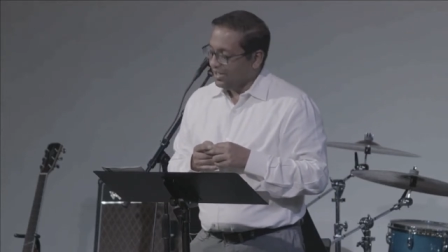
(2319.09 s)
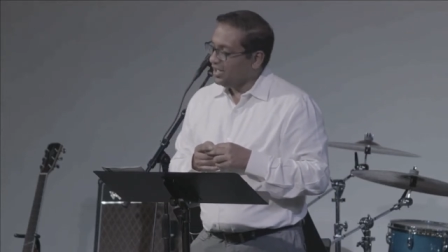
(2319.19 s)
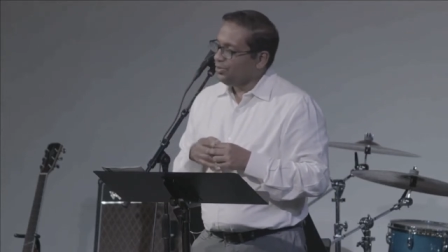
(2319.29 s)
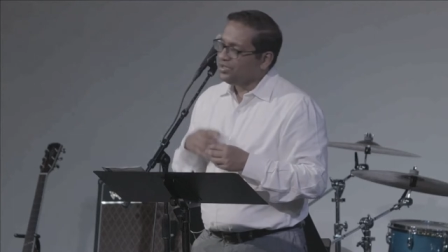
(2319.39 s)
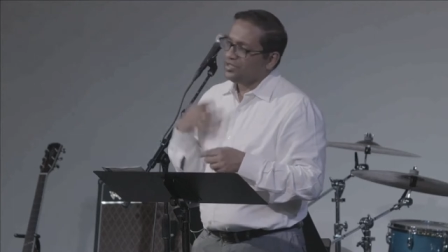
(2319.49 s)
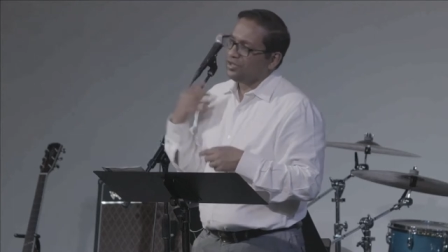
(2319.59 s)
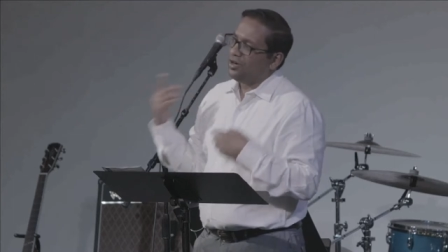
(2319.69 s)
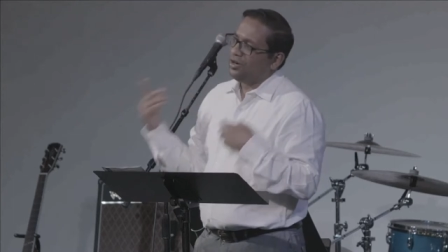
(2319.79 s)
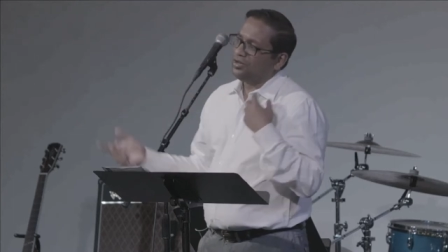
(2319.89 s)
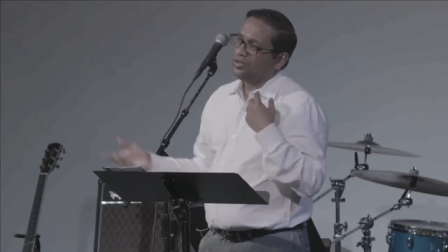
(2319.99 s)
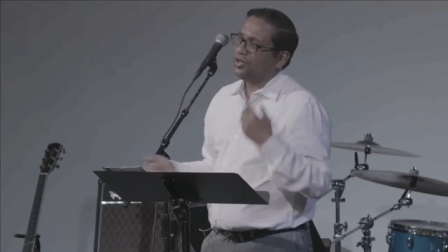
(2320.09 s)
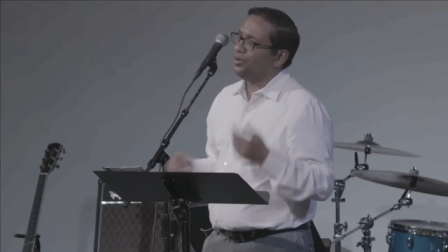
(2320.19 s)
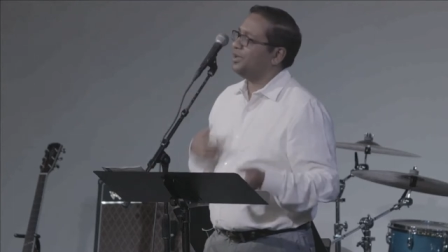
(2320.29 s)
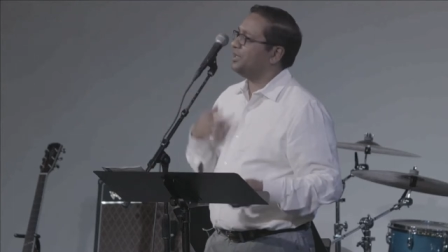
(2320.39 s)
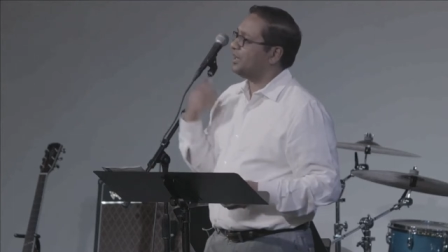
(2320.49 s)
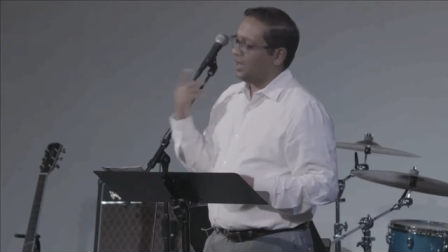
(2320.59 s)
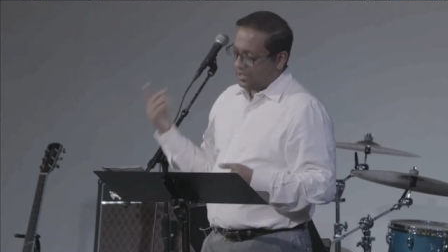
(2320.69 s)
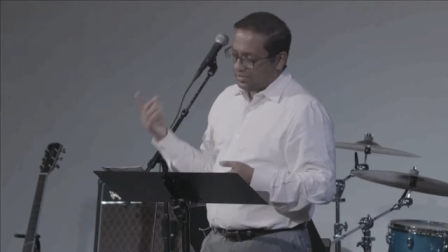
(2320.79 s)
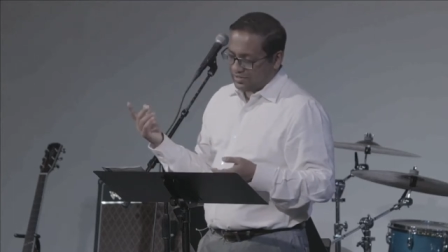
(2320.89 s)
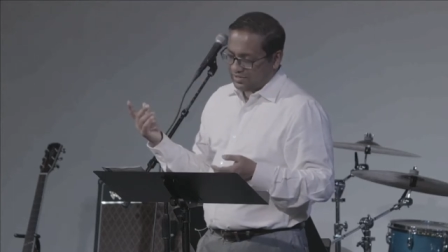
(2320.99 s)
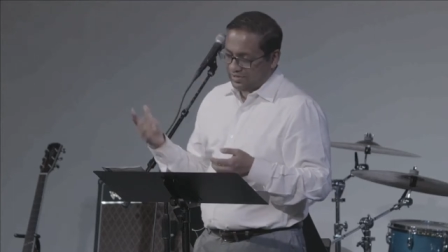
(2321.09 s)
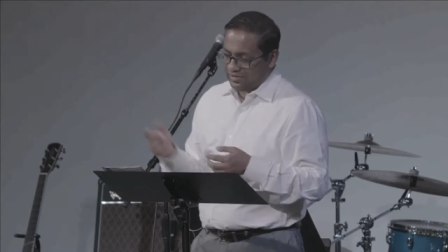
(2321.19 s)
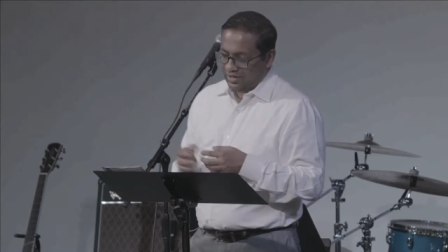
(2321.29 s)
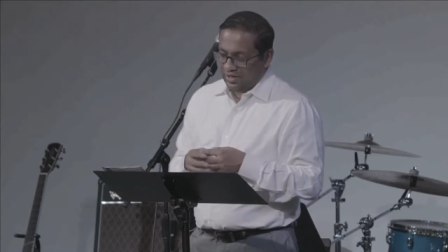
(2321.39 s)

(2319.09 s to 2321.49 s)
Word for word: It was this ongoing, constant